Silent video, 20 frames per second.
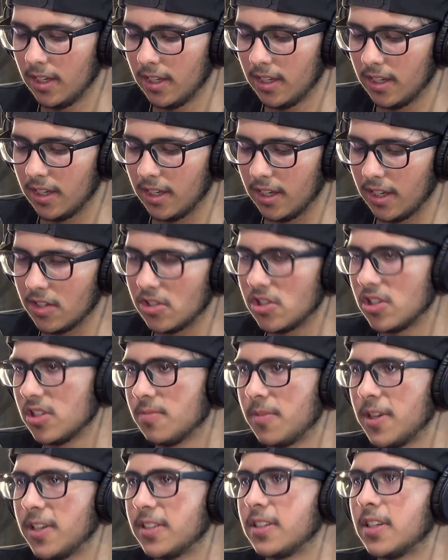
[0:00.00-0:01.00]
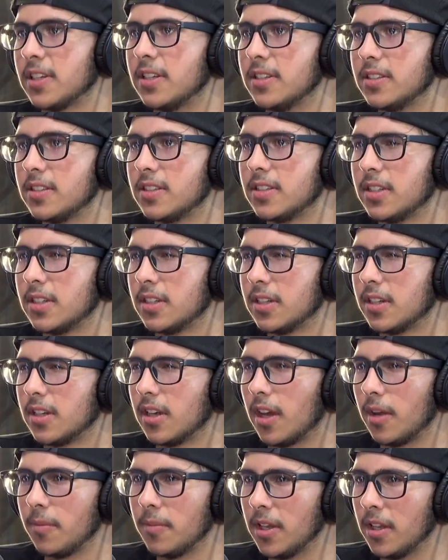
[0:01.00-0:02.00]
it just makes sense.
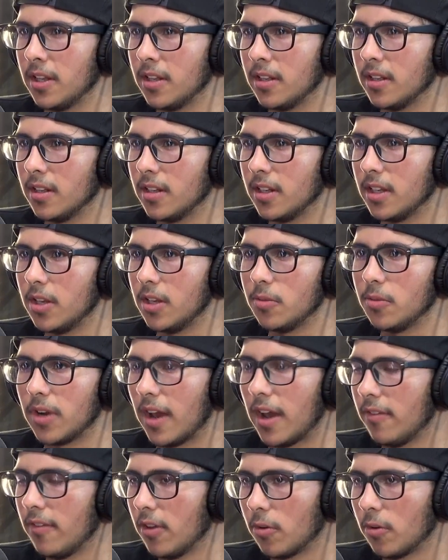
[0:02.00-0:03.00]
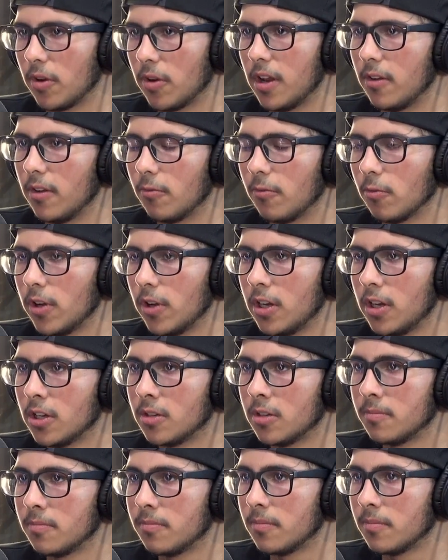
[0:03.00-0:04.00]
I mean, he would have the creative
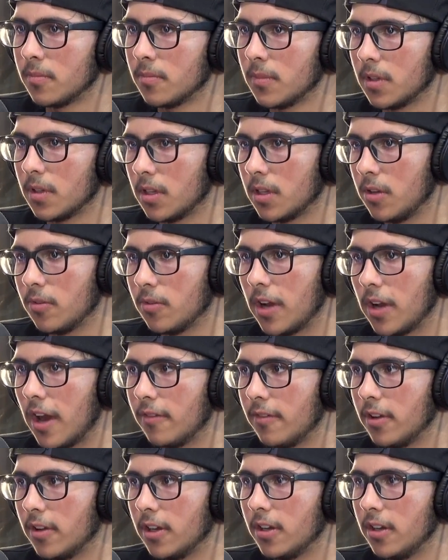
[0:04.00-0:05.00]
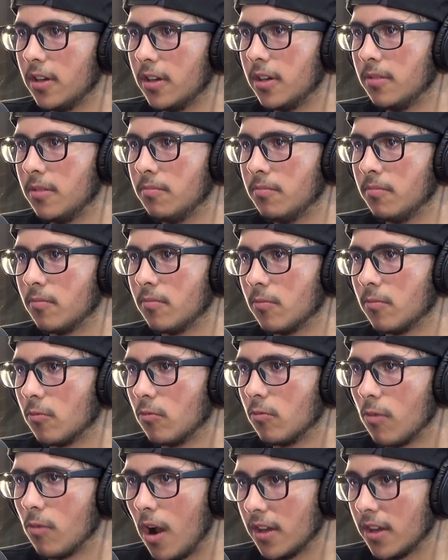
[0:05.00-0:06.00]
freedom. He would have a good
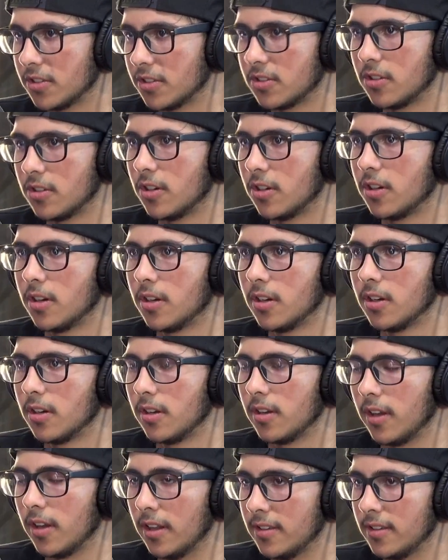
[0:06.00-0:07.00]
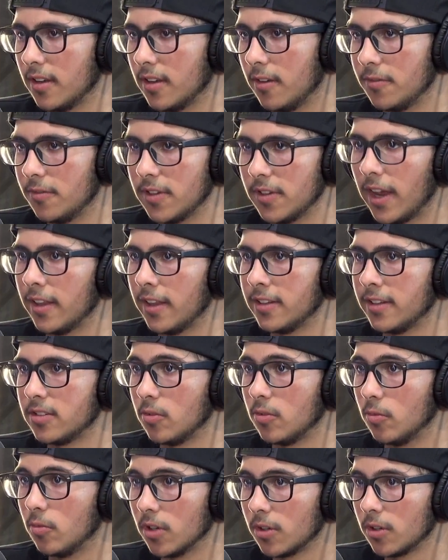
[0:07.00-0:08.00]
roster of talent to
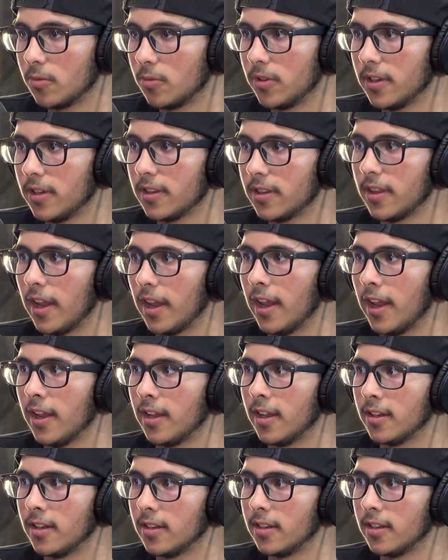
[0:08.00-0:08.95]
work with, and